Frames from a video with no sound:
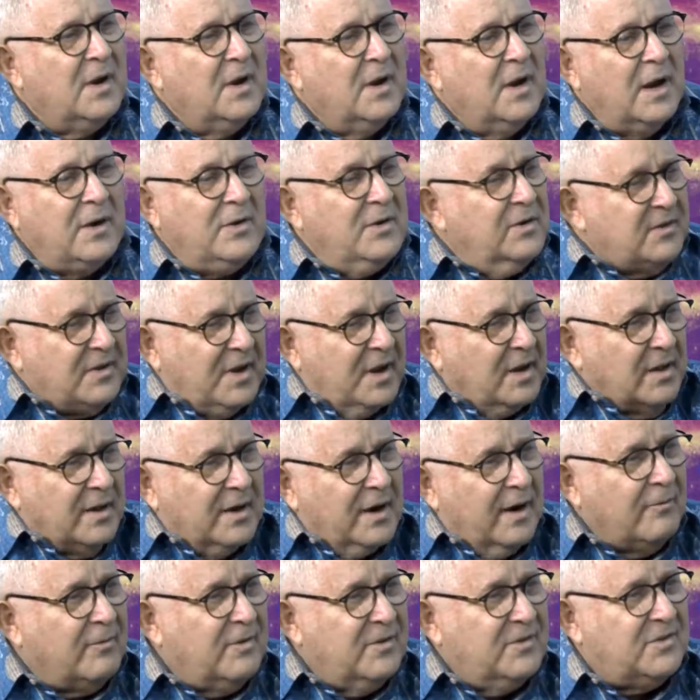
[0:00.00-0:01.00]
And you tell it
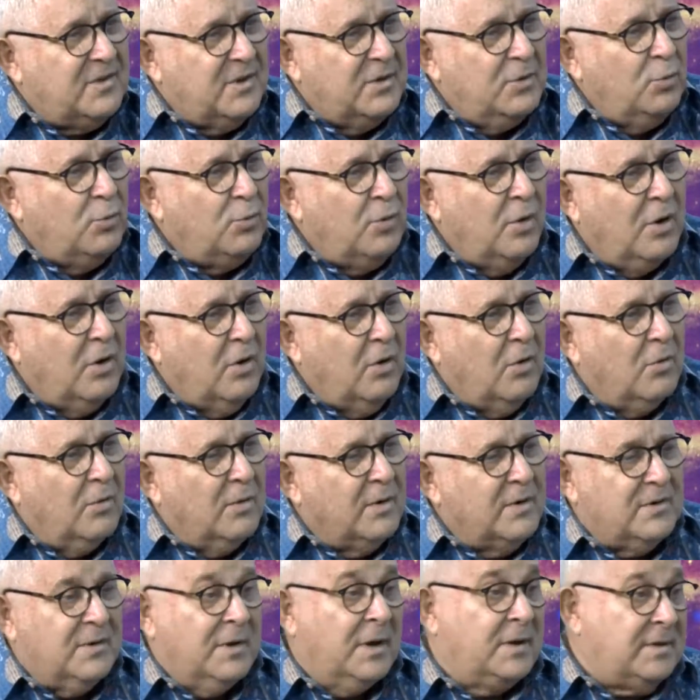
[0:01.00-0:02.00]
everything you know,
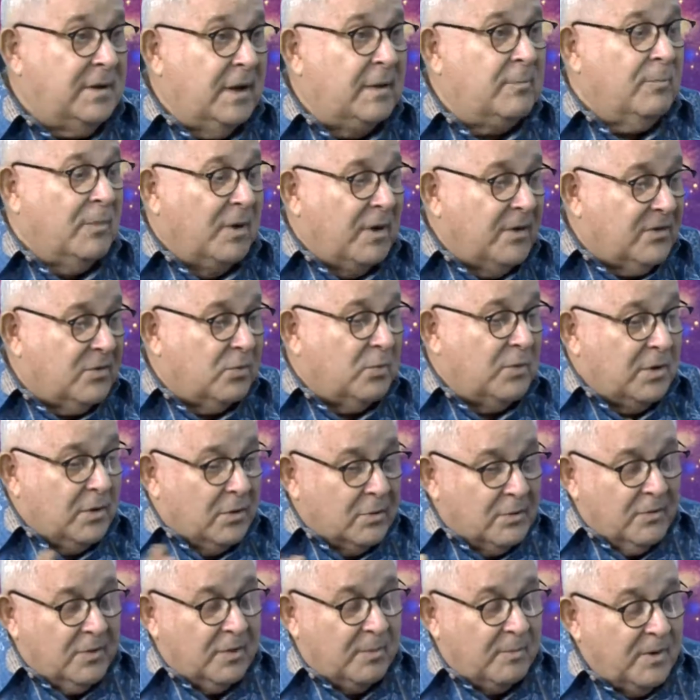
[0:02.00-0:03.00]
and it's not that much. We
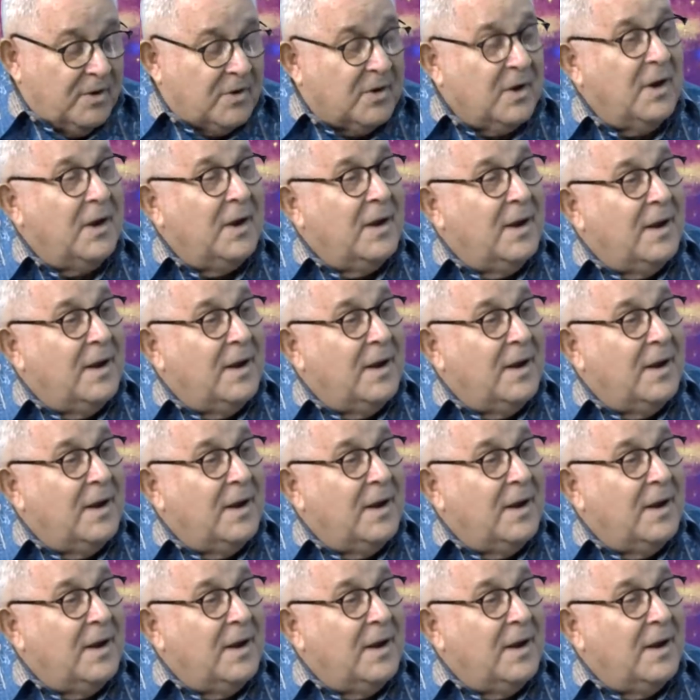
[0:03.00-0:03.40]
don't know that much.